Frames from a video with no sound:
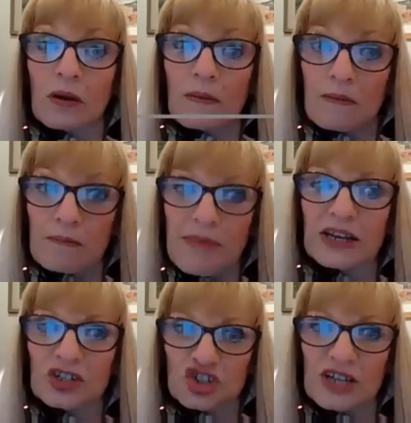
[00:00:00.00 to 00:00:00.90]
made
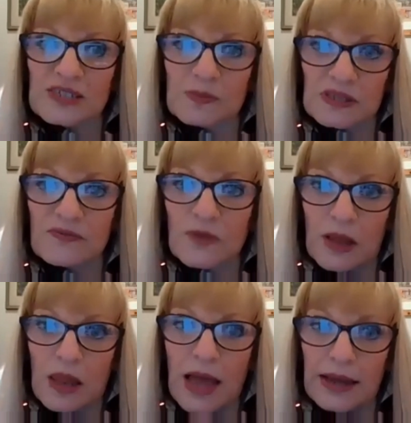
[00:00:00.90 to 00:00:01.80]
adjustments for the
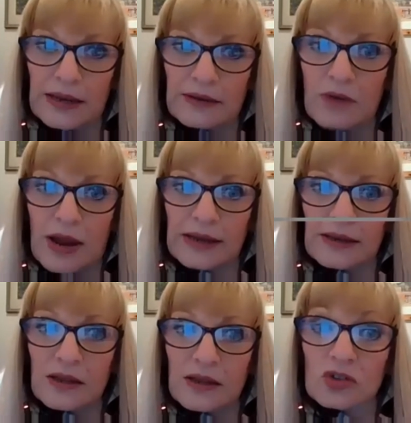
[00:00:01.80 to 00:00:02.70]
light, right?
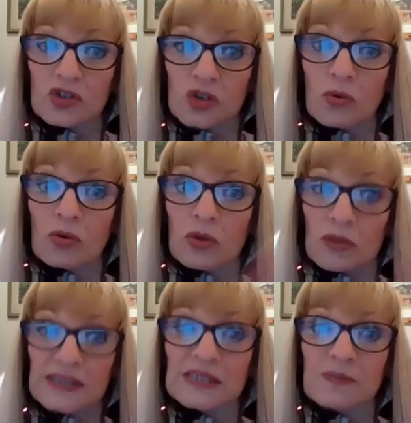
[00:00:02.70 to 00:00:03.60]
So
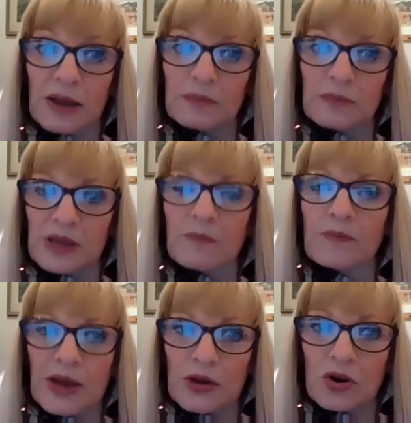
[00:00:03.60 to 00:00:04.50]
this might be a
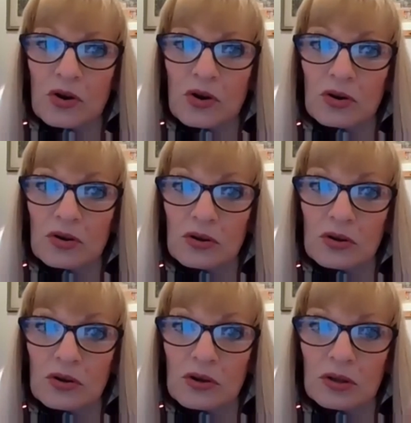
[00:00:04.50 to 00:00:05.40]
better,
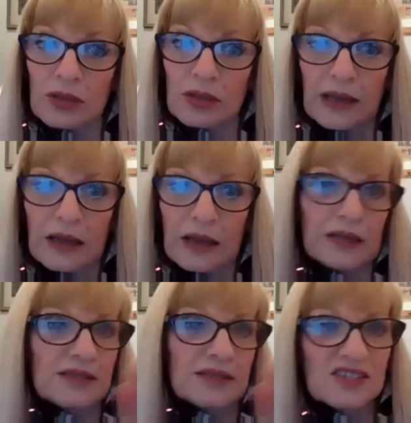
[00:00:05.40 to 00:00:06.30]
like
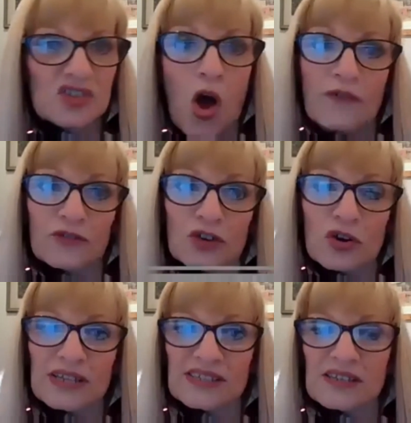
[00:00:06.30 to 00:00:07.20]
it's softer,
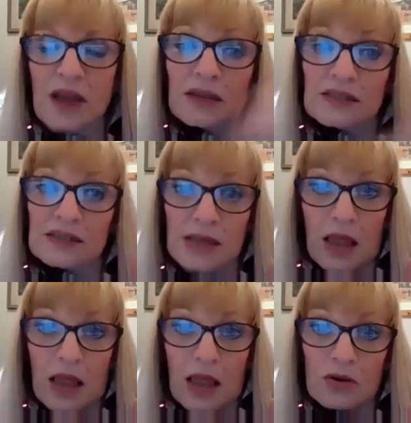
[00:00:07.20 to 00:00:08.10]
it's not as
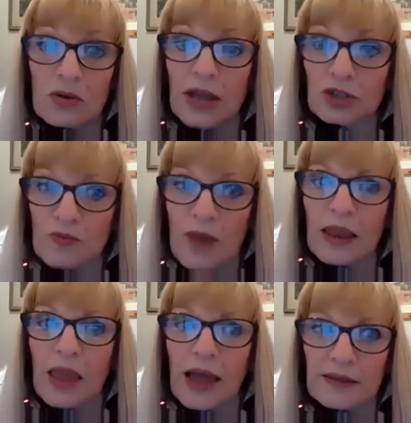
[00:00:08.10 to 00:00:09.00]
yellow, and you might
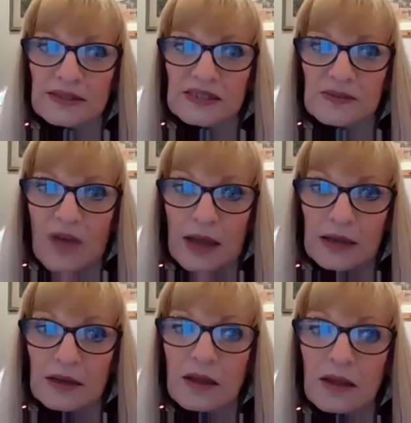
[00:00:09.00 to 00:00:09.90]
like this fine.
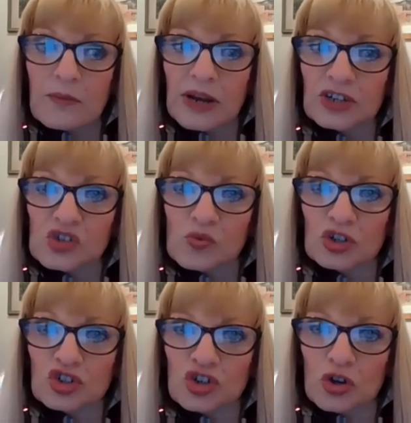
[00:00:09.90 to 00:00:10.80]
But I just want to
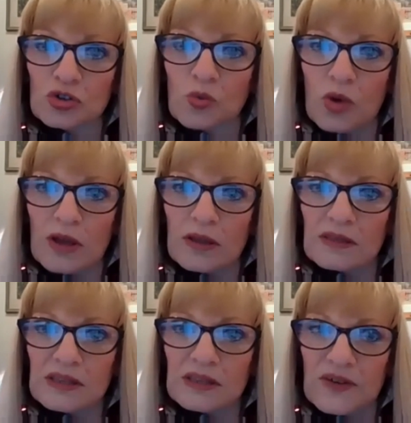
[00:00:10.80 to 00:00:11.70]
show you what
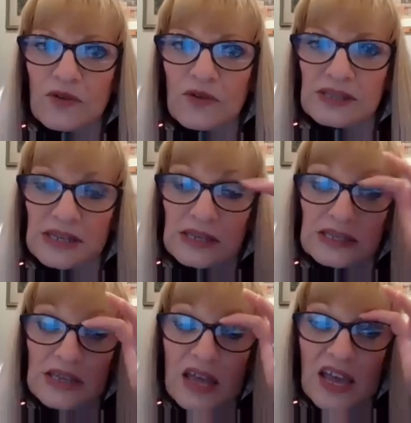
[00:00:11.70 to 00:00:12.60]
the difference is
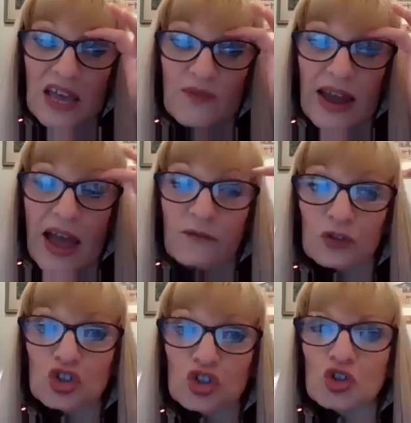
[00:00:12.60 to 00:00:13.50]
if I have
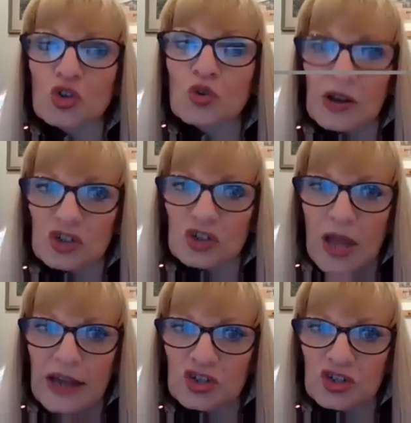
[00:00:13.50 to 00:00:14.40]
too much
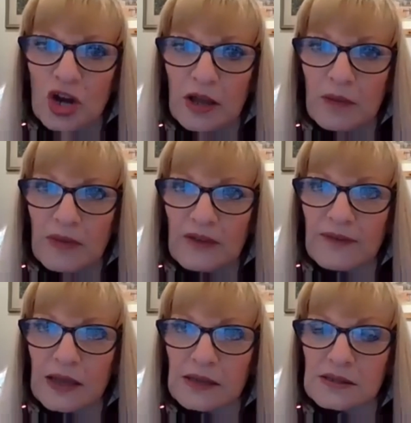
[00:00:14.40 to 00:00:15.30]
light shining on my
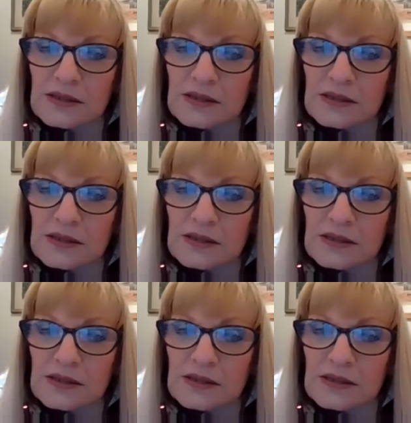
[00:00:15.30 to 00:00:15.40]
face.